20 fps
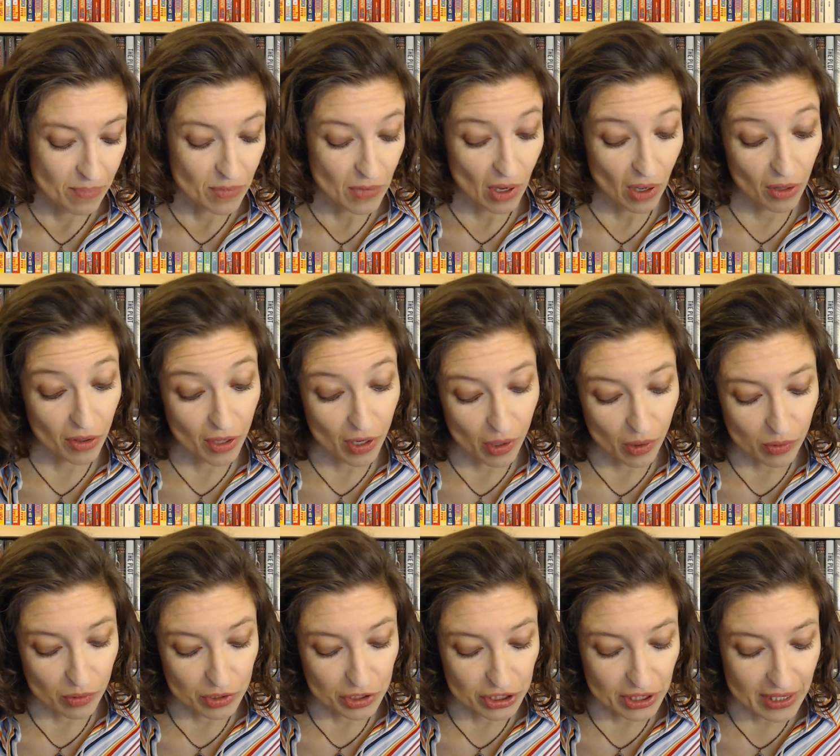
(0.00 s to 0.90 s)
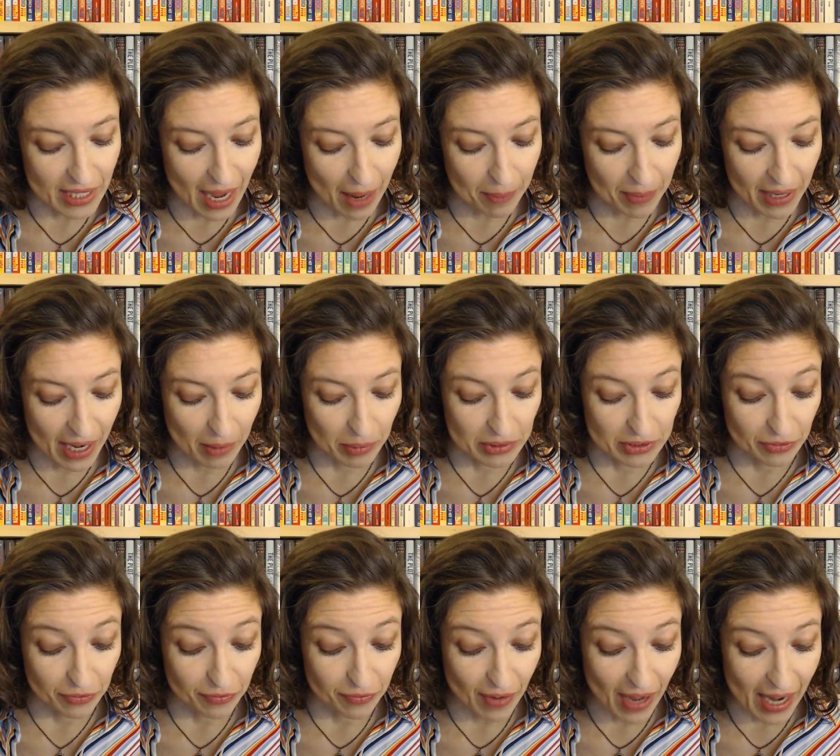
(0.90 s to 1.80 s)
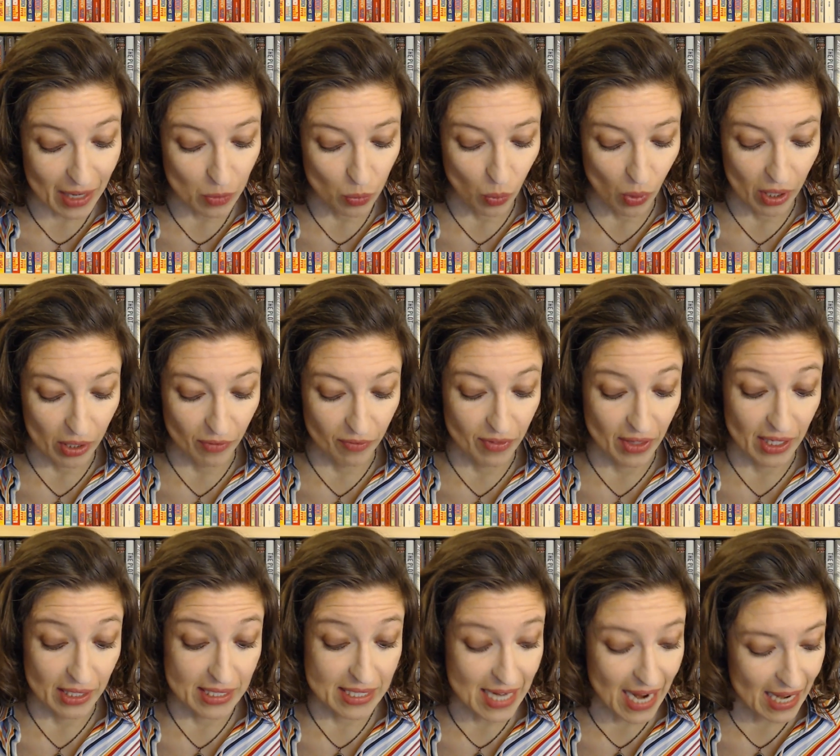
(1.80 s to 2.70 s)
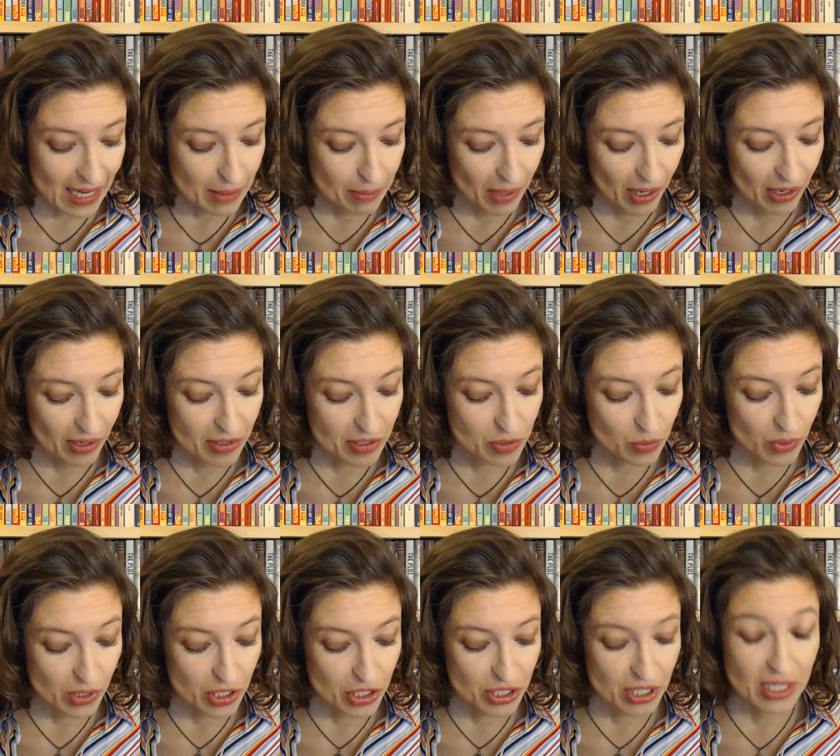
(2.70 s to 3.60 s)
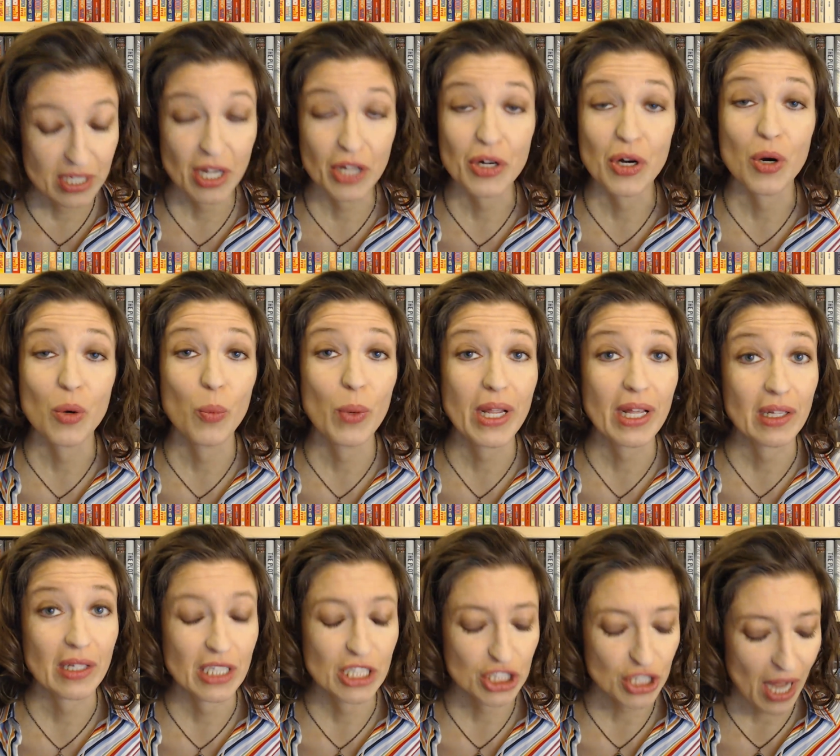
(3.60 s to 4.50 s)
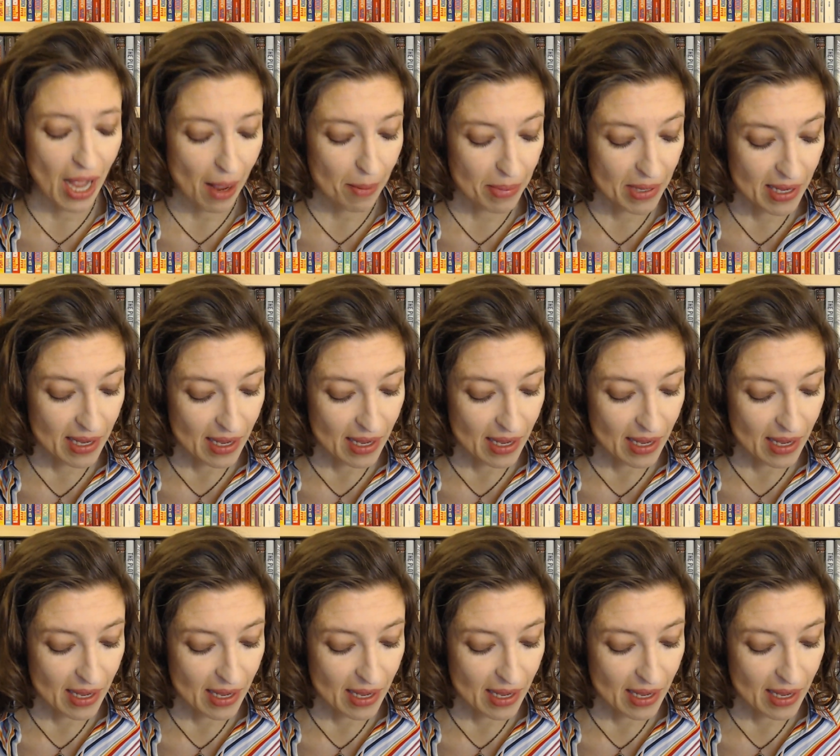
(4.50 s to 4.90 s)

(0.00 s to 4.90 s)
Although she'd not been able to find one of the tiny bars when she'd done her weekly shop,